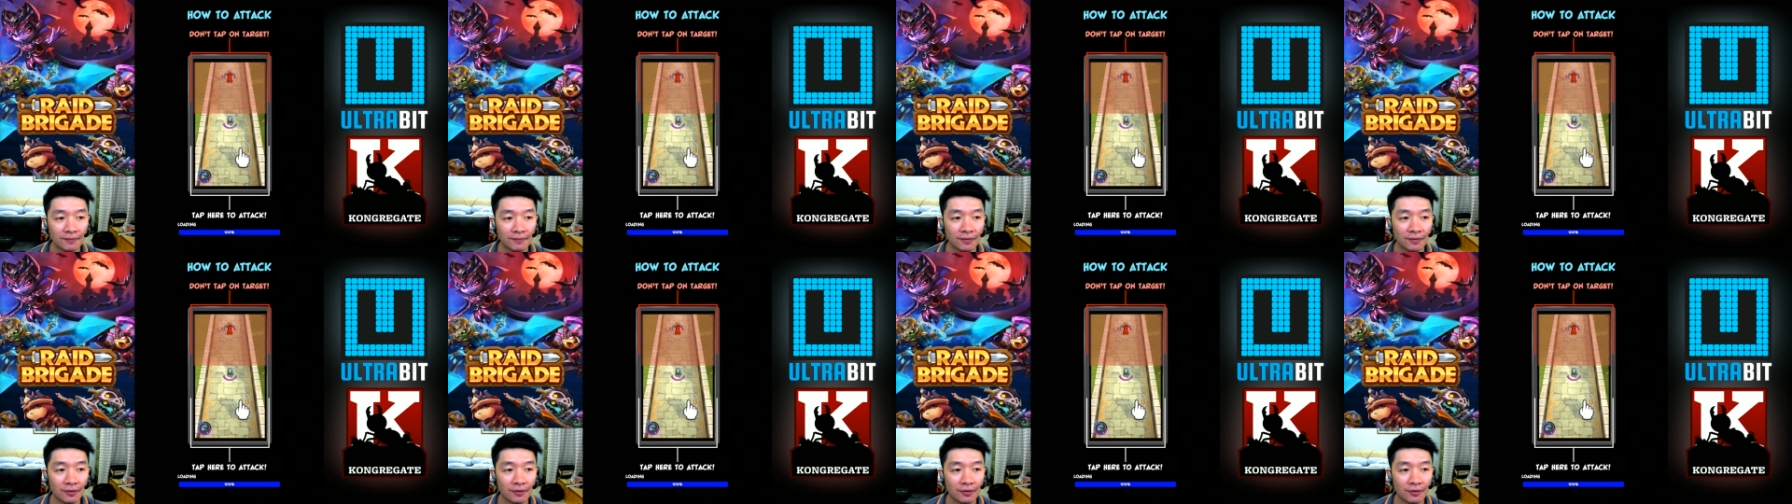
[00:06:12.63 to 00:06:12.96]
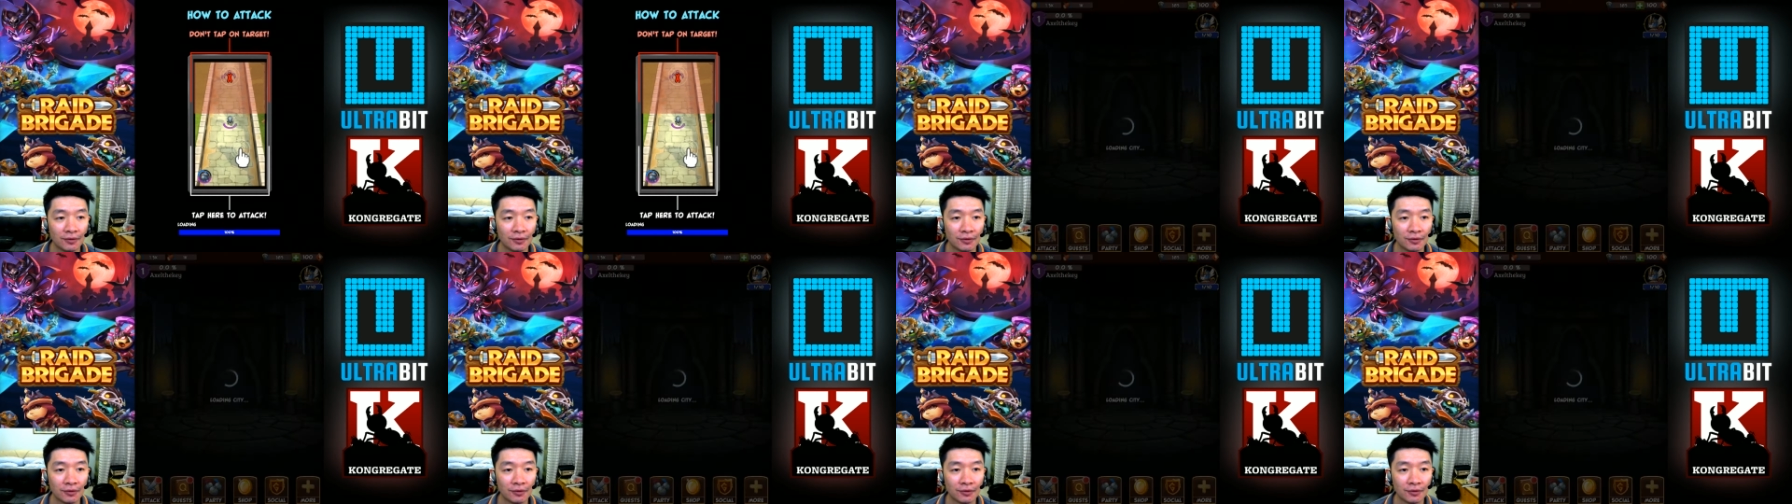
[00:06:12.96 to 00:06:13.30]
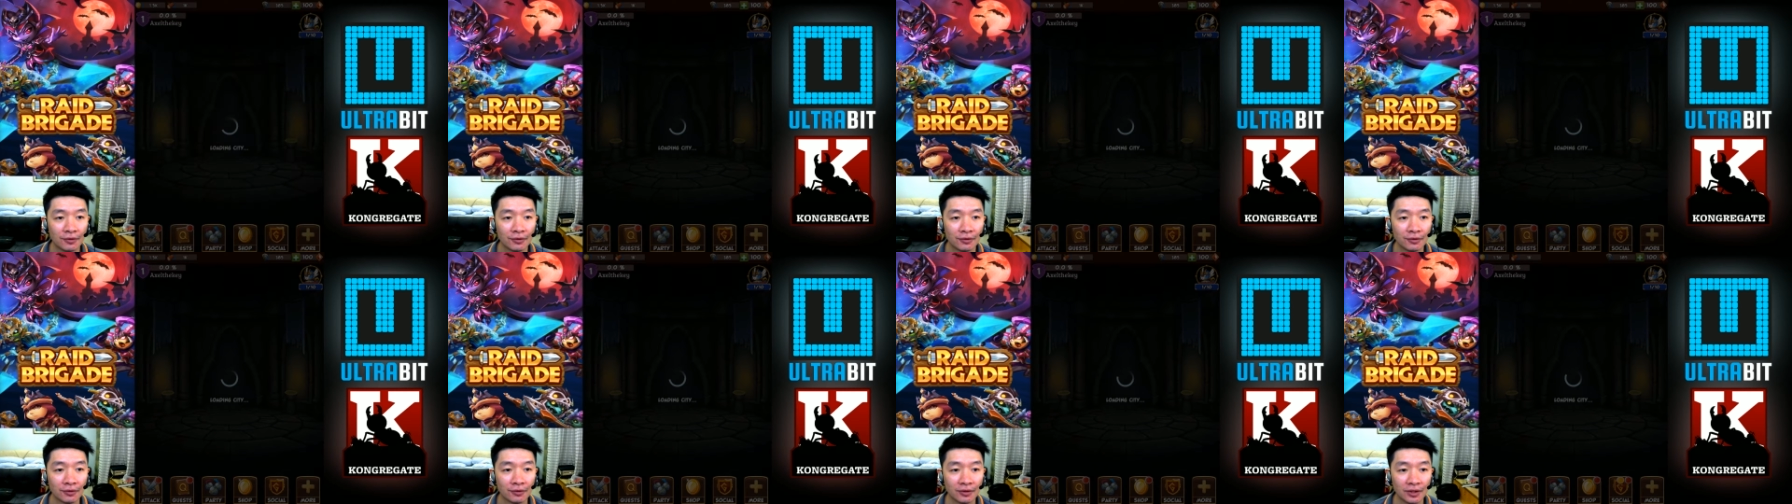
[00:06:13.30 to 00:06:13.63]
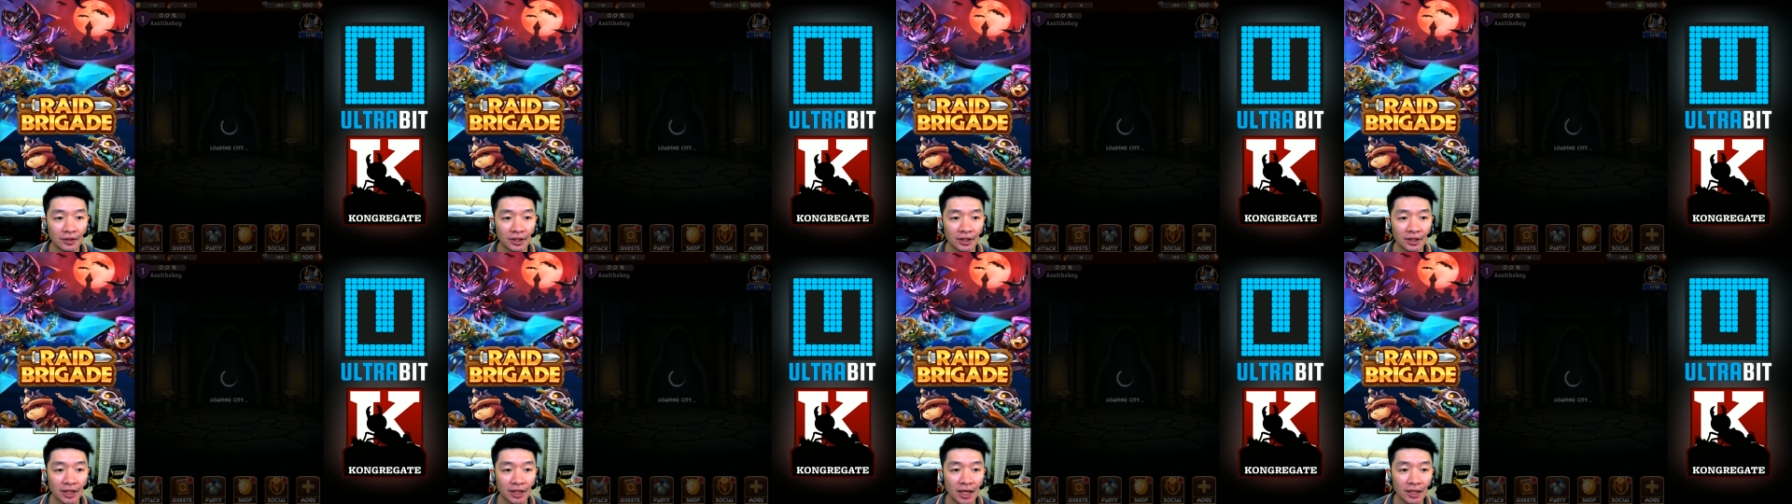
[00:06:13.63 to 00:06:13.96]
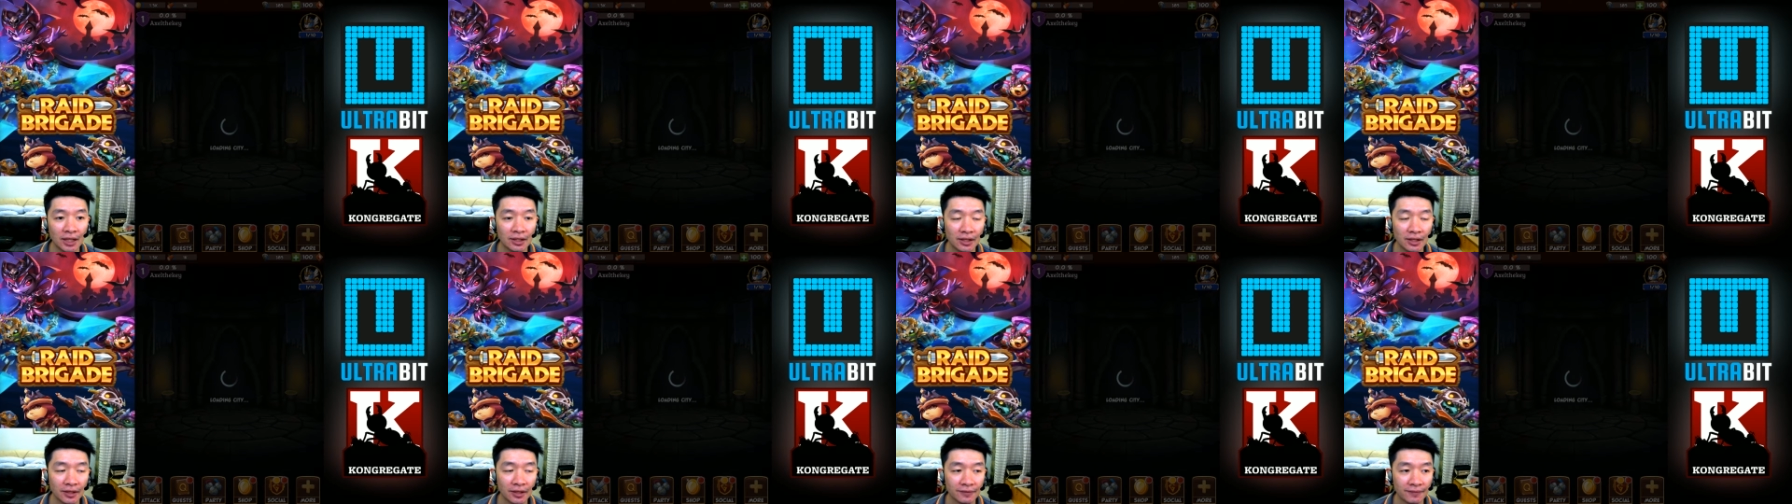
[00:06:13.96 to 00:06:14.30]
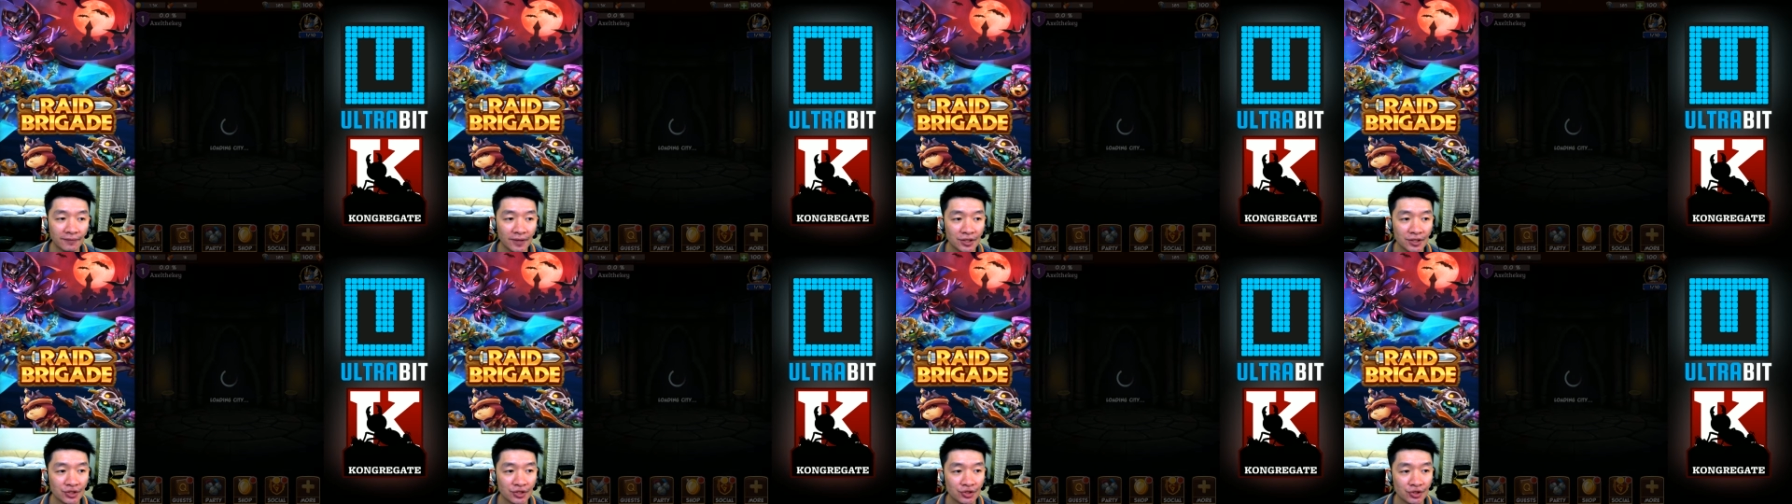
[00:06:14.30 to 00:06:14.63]
for another
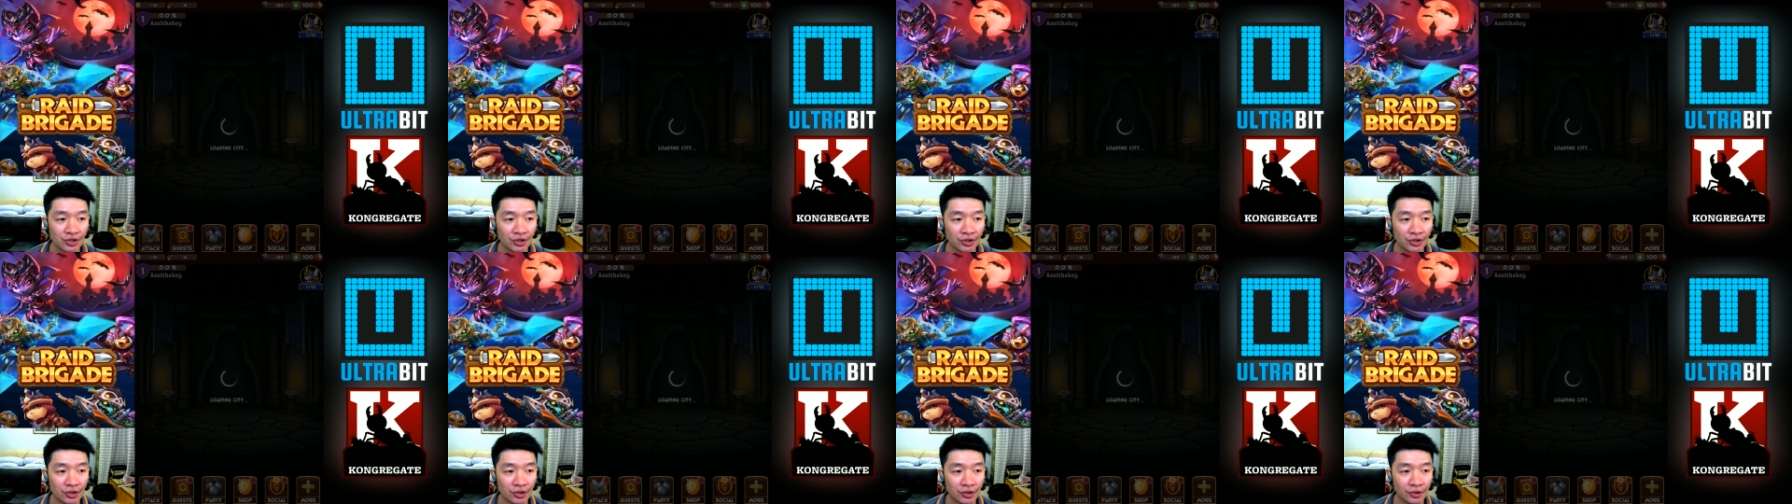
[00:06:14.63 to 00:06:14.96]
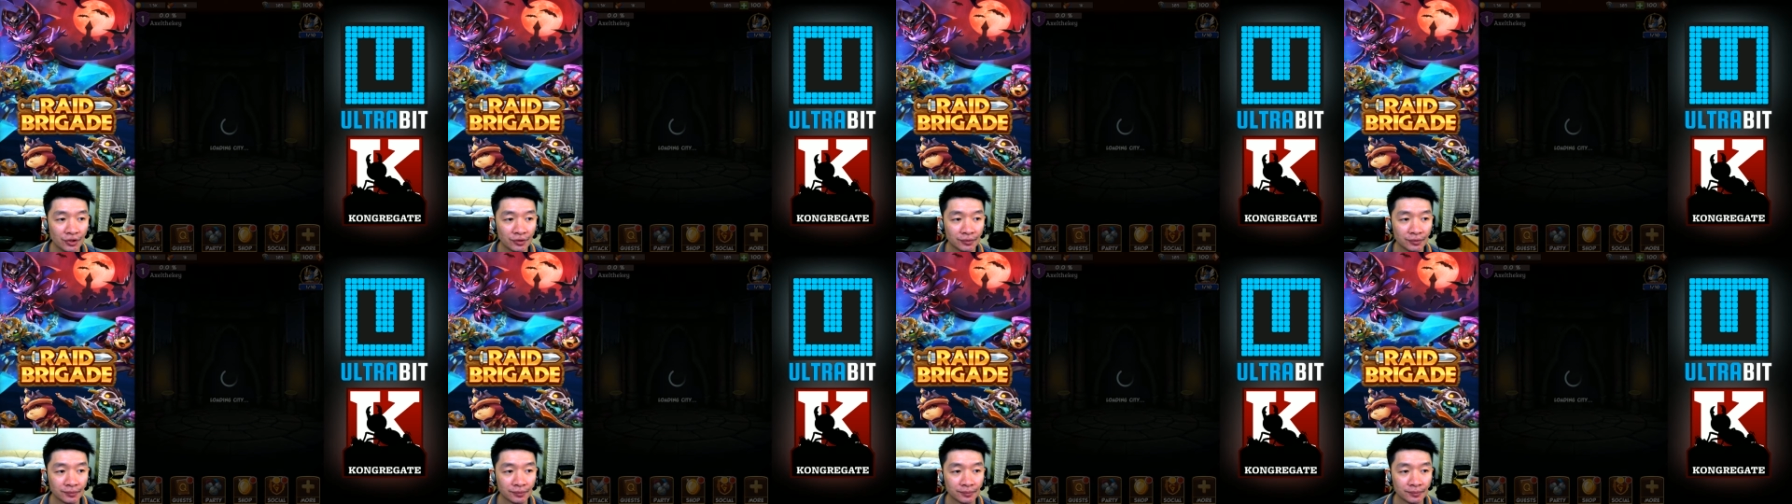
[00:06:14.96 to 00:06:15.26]
adventure.